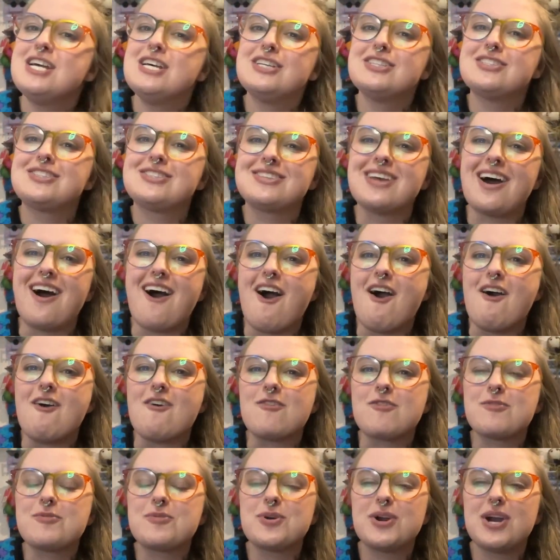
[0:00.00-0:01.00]

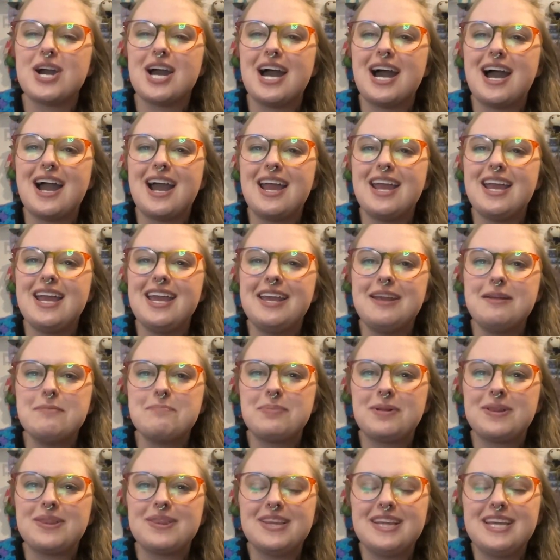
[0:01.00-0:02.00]
So
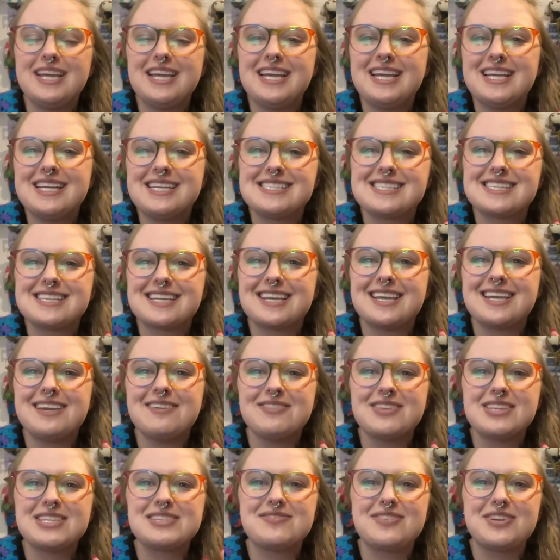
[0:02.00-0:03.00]
please
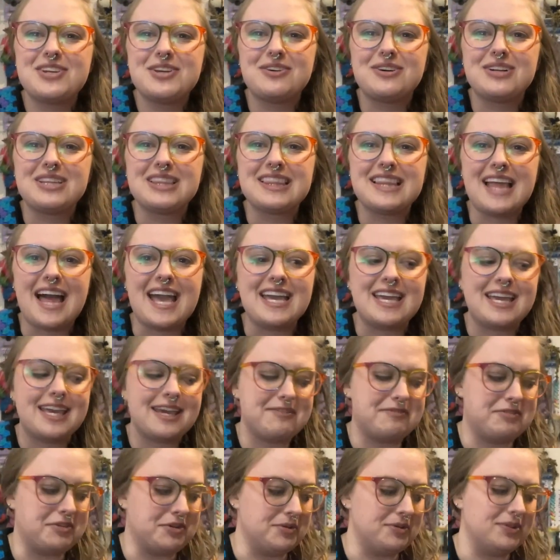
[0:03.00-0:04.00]
give this video a like
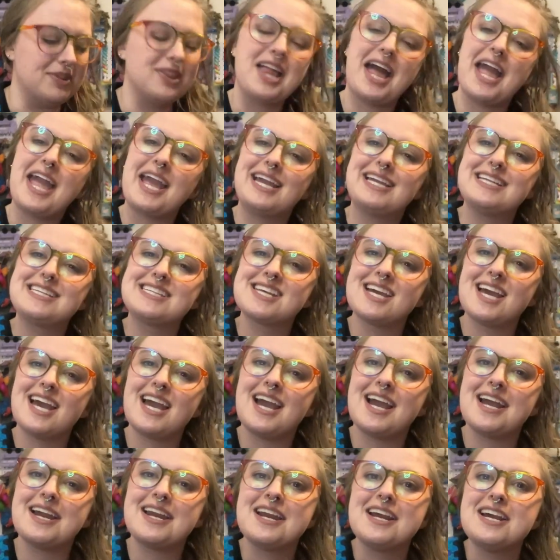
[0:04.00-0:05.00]
if you liked
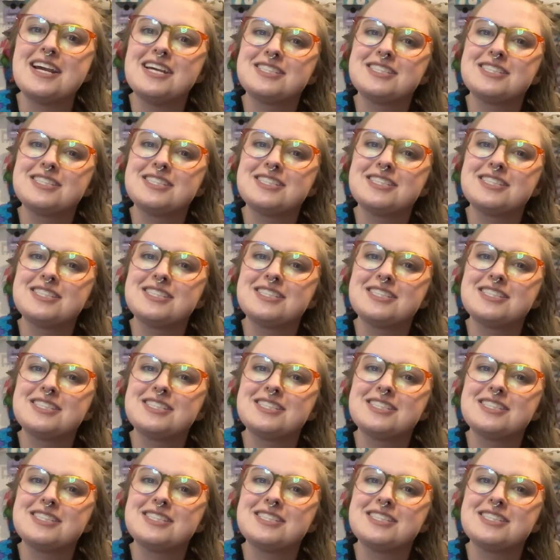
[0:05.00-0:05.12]
it.